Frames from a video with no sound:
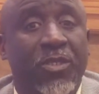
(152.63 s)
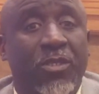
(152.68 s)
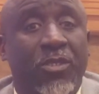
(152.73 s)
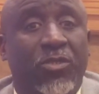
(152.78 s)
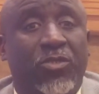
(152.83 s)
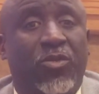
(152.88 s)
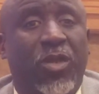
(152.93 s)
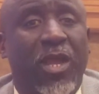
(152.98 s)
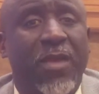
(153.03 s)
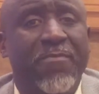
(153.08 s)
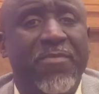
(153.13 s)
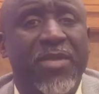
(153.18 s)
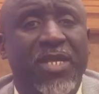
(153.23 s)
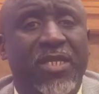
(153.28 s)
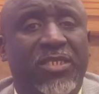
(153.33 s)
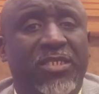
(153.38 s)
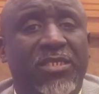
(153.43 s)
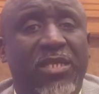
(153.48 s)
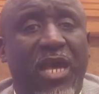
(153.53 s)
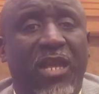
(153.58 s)
So that
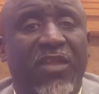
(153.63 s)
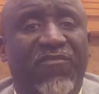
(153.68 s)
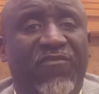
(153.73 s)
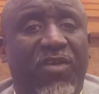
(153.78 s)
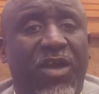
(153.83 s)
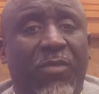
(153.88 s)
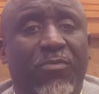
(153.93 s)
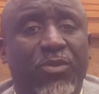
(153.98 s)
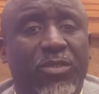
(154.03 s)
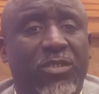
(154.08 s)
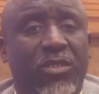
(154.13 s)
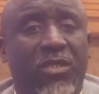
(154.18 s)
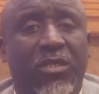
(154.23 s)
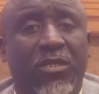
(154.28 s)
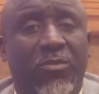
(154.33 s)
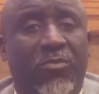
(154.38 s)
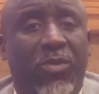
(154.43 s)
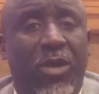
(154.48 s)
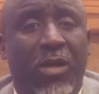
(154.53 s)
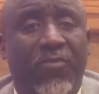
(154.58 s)
means 95% of
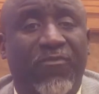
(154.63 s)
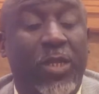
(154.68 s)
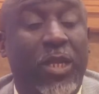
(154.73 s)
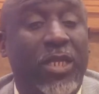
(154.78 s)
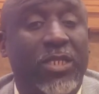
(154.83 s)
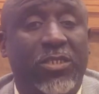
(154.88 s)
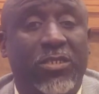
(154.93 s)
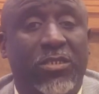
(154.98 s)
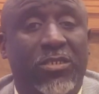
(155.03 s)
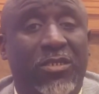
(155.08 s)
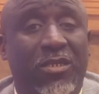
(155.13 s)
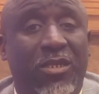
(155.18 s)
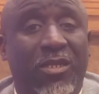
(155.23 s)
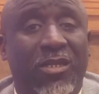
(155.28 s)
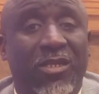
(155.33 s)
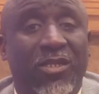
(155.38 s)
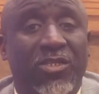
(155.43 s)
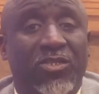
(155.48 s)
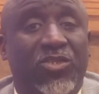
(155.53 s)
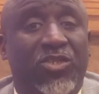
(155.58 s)
the population
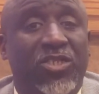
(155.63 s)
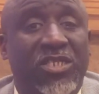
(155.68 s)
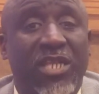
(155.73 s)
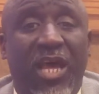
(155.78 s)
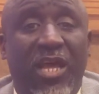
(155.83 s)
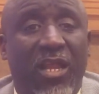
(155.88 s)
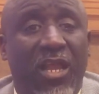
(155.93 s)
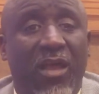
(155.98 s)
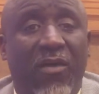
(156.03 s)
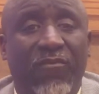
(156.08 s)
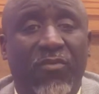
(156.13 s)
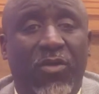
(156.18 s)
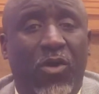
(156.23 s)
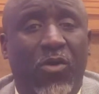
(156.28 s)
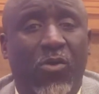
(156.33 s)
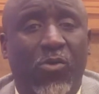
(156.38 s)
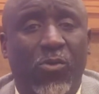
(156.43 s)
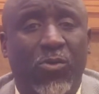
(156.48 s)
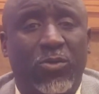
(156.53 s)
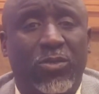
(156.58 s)
does not have
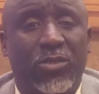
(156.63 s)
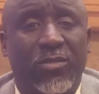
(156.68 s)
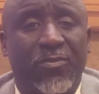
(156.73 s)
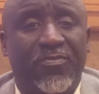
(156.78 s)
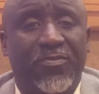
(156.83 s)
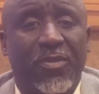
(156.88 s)
goals,